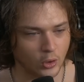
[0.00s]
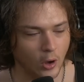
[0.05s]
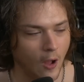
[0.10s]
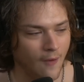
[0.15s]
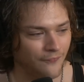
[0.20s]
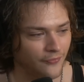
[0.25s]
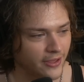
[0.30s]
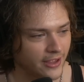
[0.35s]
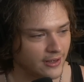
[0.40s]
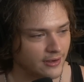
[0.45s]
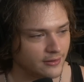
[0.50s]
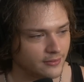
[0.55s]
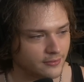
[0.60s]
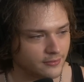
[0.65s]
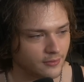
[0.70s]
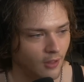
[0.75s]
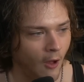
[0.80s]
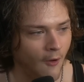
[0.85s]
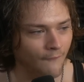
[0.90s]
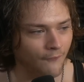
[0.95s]
hopefully can
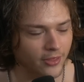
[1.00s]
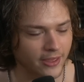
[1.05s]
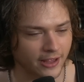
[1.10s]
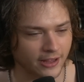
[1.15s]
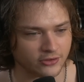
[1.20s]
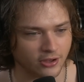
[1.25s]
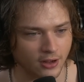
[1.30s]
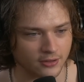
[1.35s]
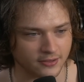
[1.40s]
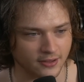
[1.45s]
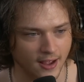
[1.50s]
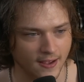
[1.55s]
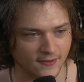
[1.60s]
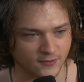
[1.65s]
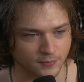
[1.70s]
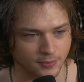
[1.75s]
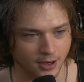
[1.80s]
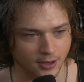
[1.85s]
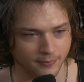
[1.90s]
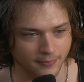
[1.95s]
hopefully can talk to
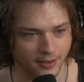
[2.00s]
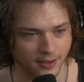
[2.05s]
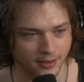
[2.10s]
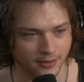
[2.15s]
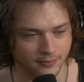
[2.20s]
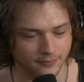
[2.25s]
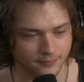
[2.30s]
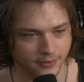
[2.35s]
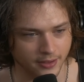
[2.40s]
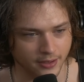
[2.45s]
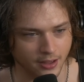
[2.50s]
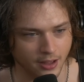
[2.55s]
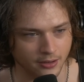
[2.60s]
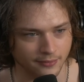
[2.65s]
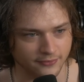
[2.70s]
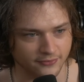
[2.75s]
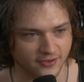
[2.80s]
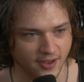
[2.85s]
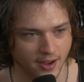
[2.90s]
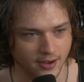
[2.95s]
Iceberg, man. Get an
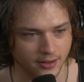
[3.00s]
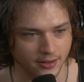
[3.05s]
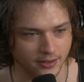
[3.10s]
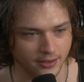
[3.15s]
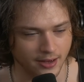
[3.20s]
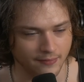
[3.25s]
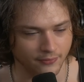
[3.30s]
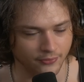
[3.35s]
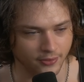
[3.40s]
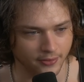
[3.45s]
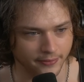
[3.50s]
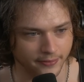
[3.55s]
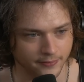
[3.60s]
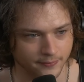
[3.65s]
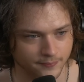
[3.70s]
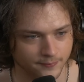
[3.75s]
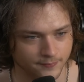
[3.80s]
understanding and everything.